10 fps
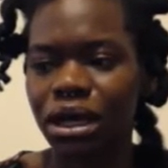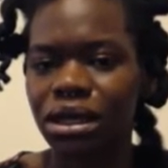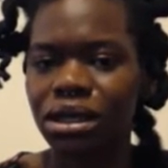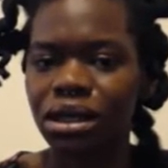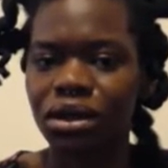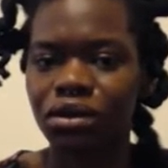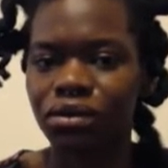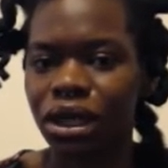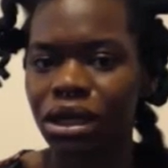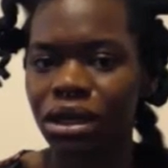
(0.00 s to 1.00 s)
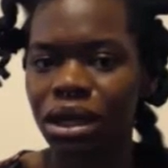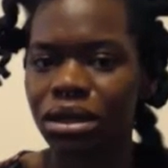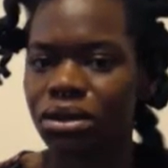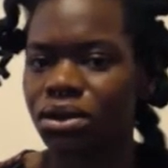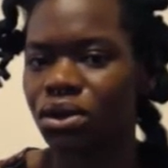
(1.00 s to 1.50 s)
and then I
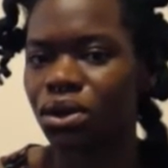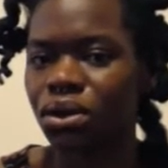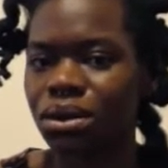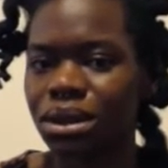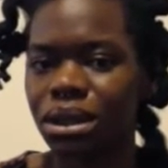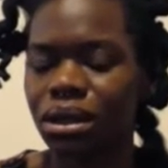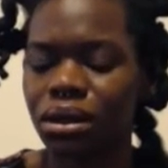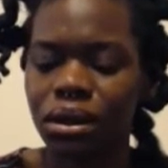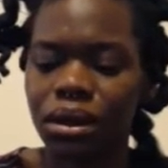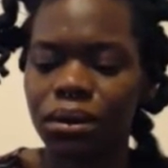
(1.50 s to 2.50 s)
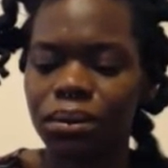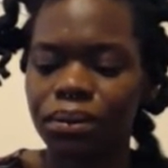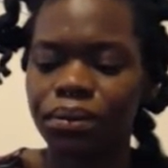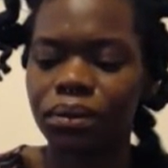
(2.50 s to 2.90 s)
realised using um,